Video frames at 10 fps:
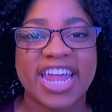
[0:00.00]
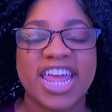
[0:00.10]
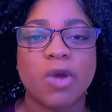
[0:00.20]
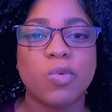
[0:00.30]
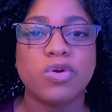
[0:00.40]
and
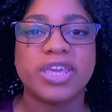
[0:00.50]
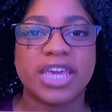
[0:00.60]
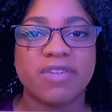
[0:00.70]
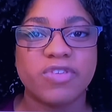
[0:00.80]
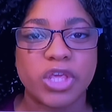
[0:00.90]
it will
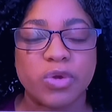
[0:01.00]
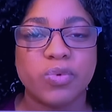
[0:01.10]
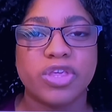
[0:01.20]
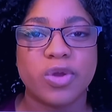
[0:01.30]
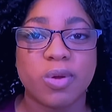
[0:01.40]
give
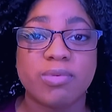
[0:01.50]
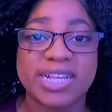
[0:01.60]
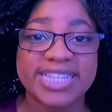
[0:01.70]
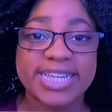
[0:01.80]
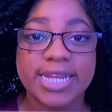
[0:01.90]
you your
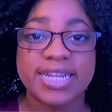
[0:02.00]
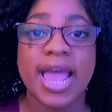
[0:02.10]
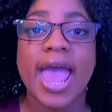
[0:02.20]
receipt